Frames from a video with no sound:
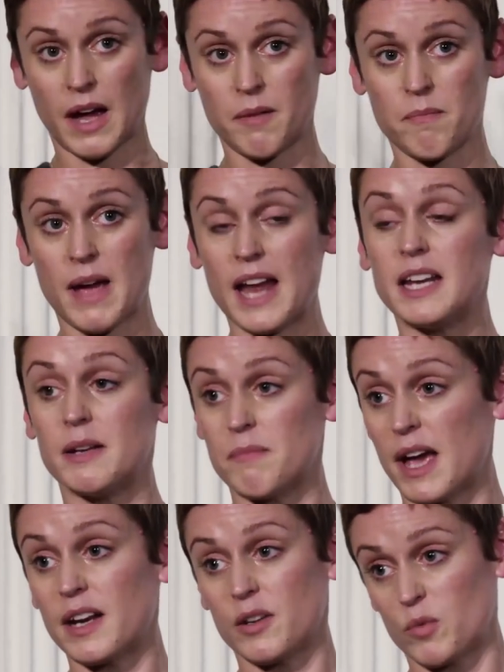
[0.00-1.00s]
many
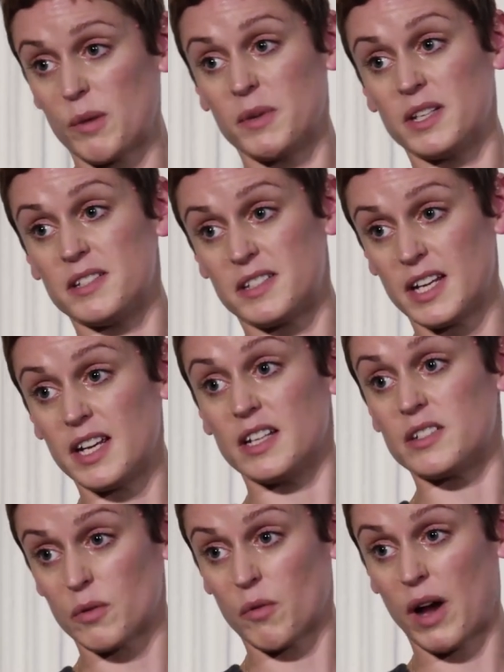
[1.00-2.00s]
men and women
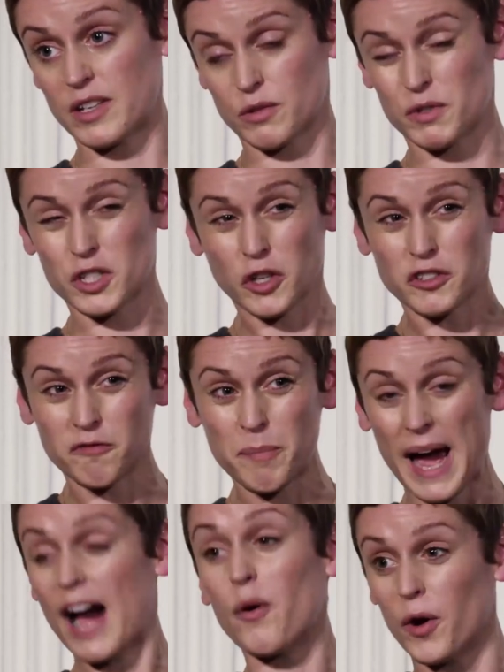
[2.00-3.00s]
did as a result of
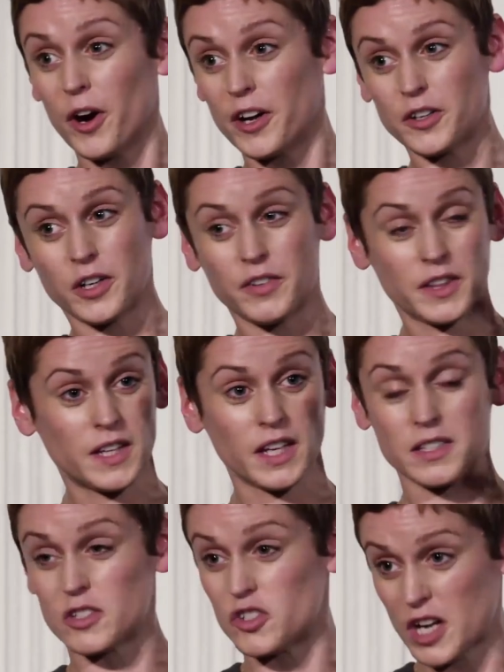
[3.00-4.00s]
power. I don't even
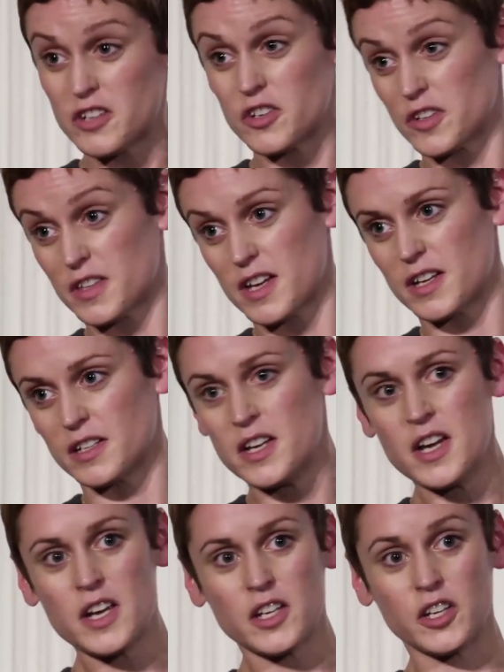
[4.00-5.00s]
think it's a gender thing,
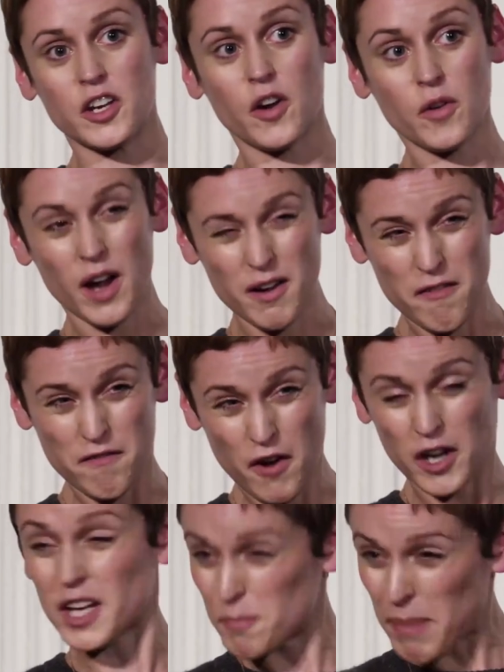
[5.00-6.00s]
you know,
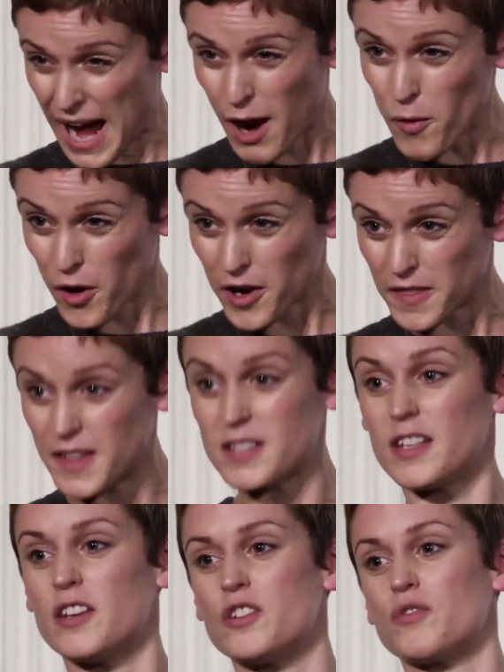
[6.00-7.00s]
fucking power in
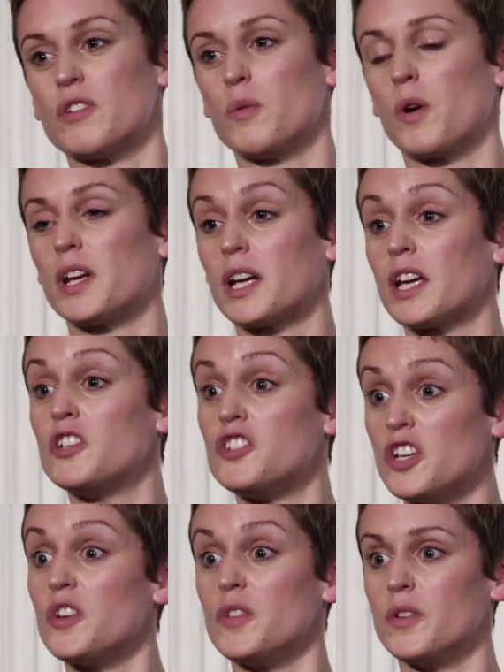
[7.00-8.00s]
this industry, what it can
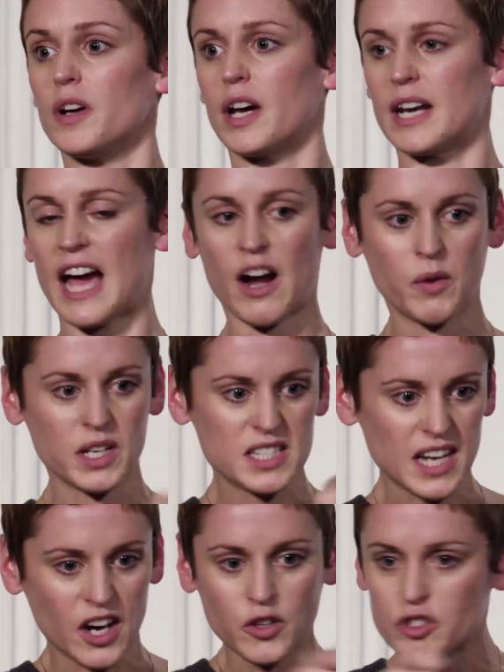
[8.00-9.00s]
do and how it
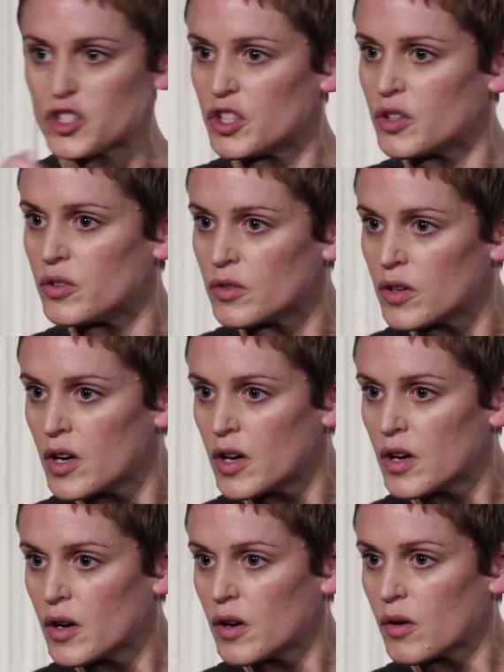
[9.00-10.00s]
tells you
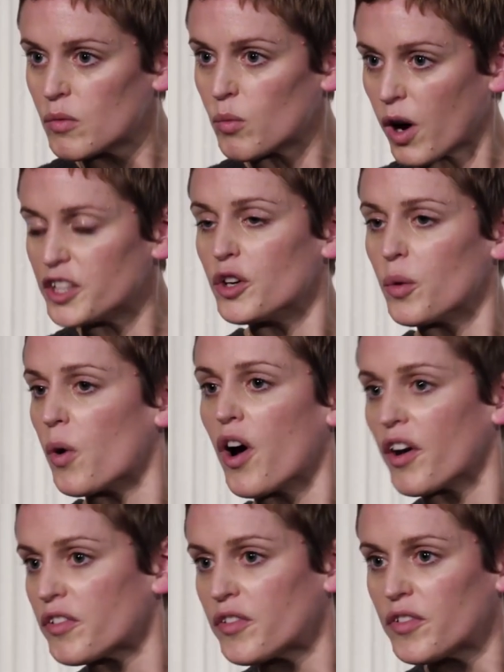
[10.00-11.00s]
what you're
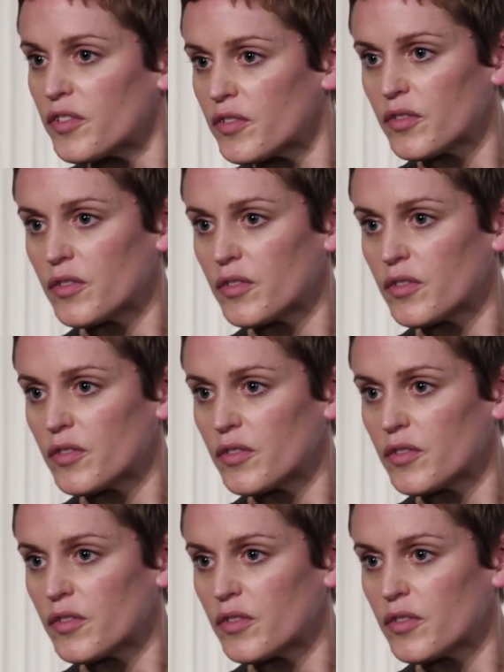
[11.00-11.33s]
worth.